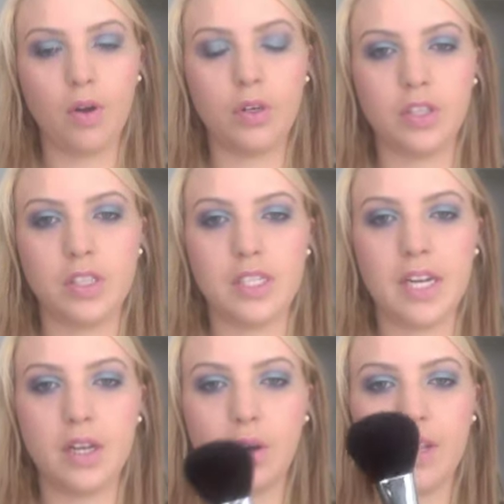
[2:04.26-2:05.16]
also
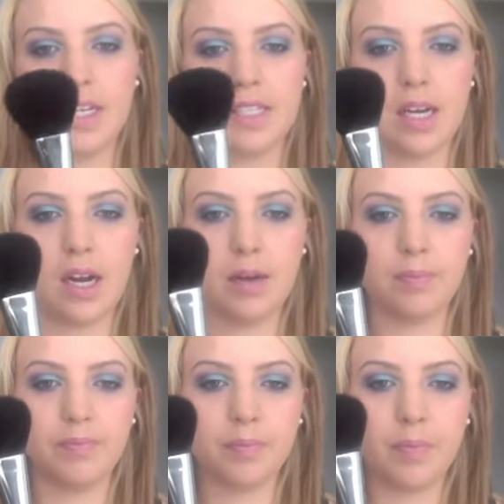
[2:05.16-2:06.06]
said he got these
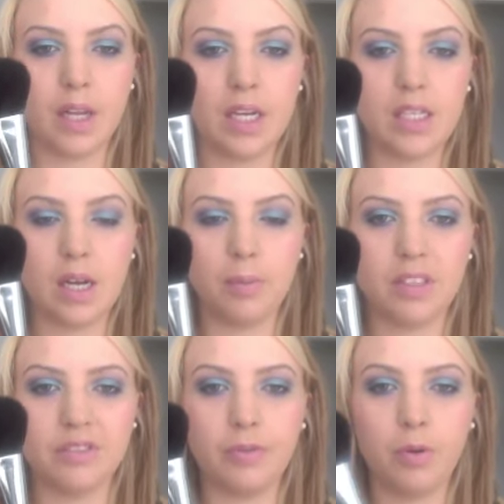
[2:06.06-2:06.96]
double
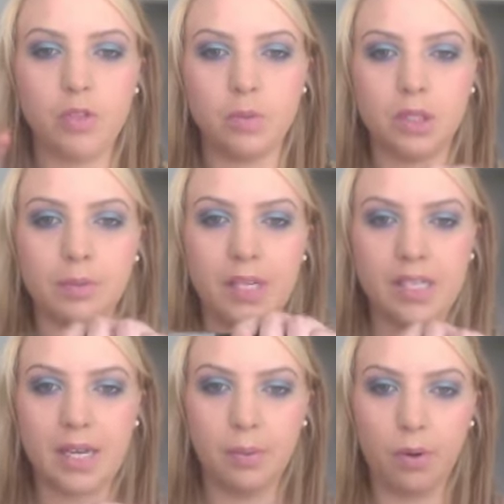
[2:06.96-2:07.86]
enforced, which
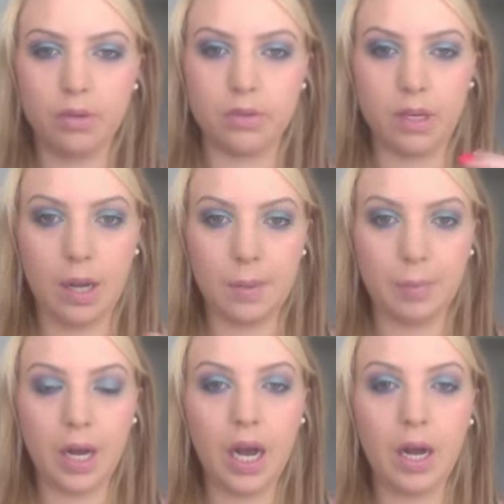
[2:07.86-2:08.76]
means they won't come
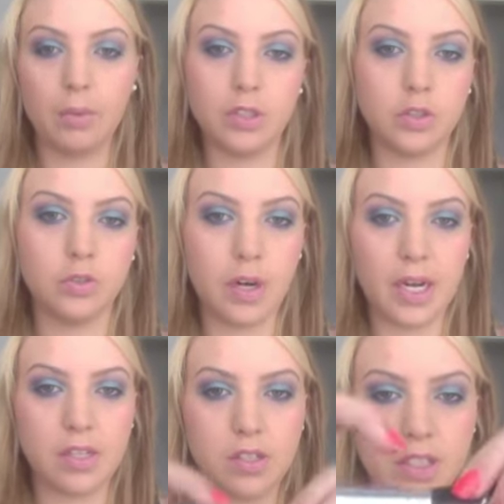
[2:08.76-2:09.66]
apart, which is great. So